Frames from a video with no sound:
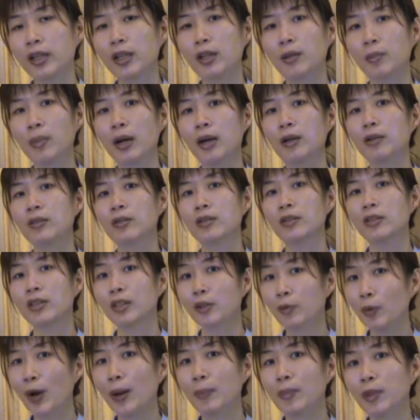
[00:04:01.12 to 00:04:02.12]
about the
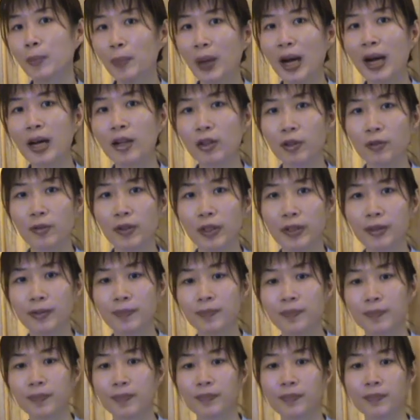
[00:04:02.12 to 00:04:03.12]
grammar part of it.
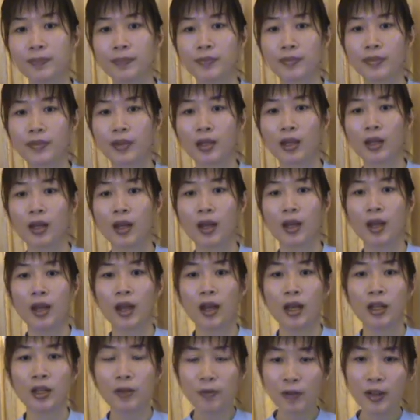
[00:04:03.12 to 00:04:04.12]

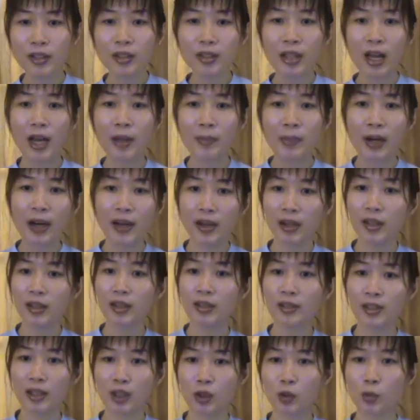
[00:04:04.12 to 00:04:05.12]
The first time I
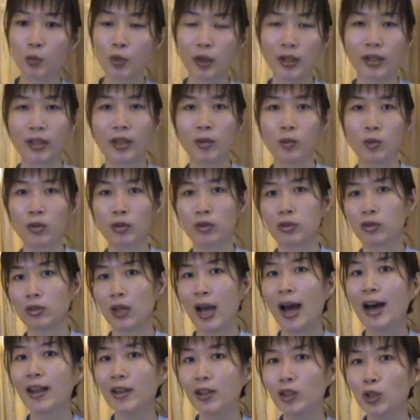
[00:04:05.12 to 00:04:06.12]
heard this word, it was
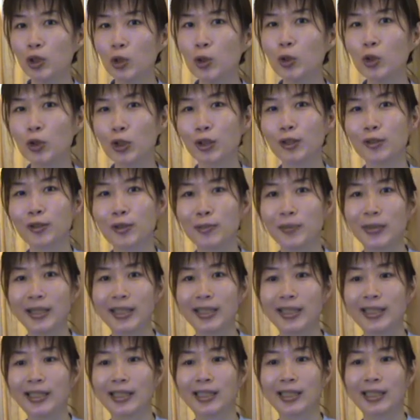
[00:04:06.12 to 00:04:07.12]
unusual to
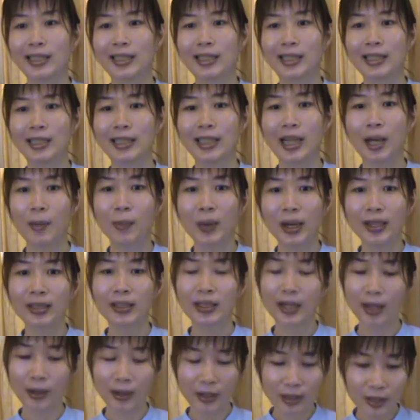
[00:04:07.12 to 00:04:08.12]
me.
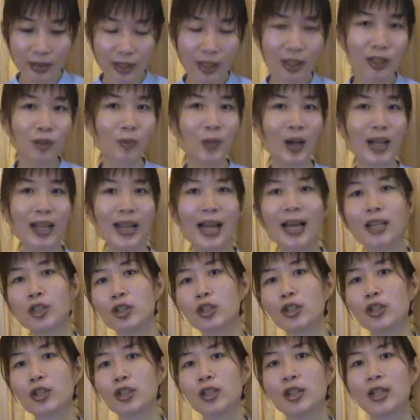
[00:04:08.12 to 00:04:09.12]
But since my
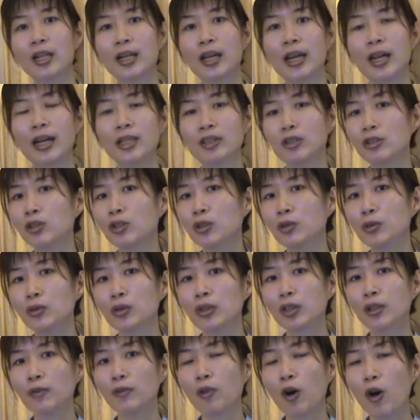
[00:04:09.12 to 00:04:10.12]
lecturer has
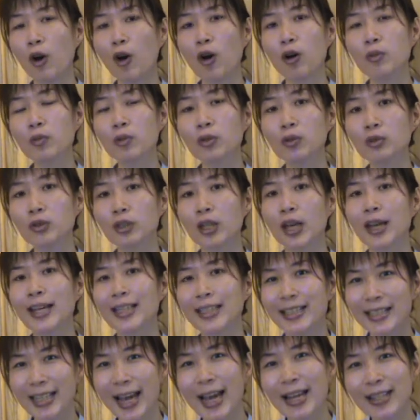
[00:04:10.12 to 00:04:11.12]
used it for almost
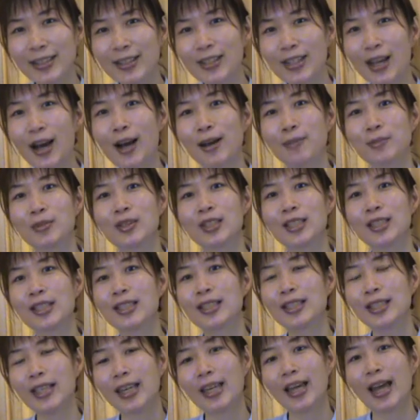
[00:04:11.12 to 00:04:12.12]
10 times
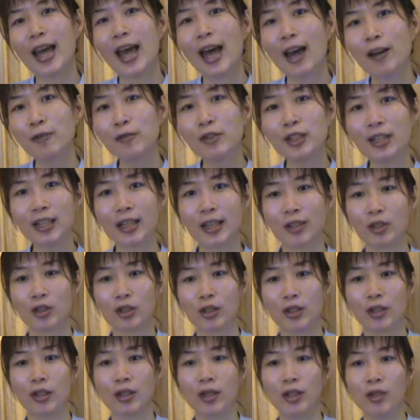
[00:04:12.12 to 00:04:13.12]
in every
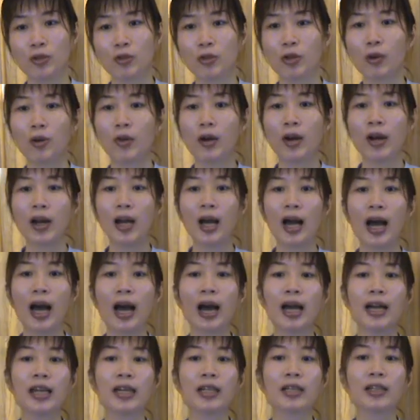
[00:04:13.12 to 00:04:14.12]
lecture, so
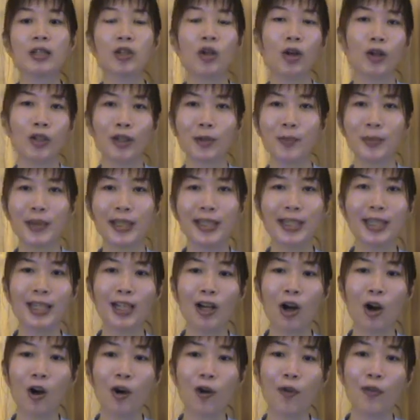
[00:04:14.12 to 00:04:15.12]
I got the
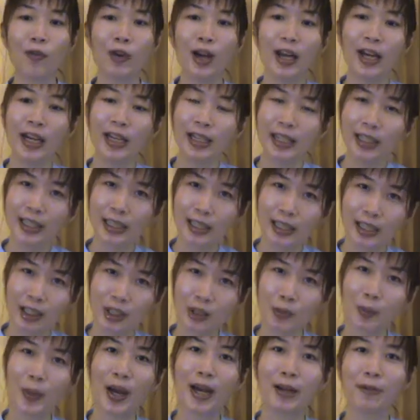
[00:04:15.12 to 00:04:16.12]
meaning of
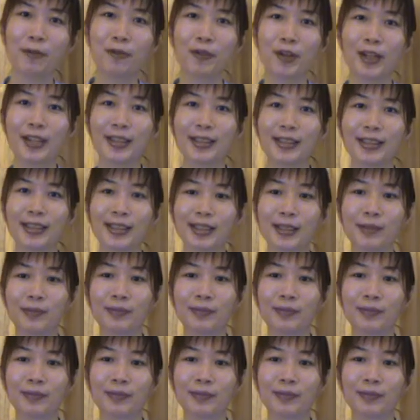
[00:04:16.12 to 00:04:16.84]
his pet phrase.